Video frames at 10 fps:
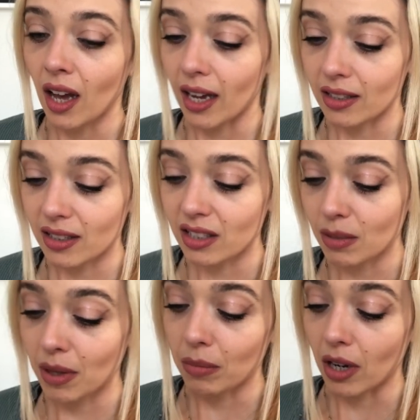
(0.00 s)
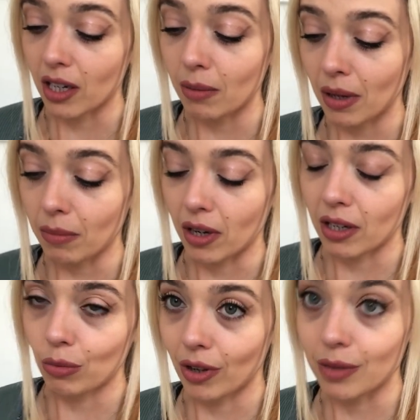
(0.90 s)
I listen to my body, and my
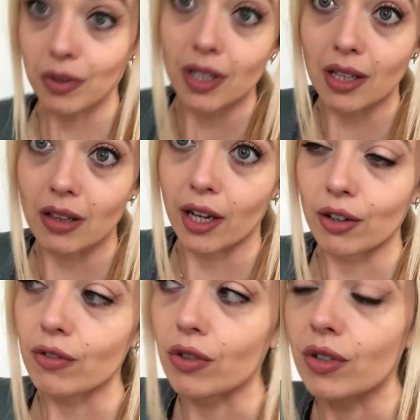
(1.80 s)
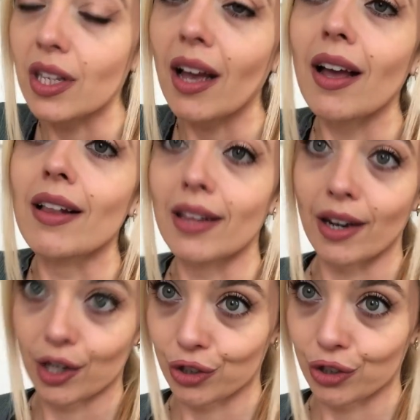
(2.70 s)
body wants me to eat lighter foods, and then I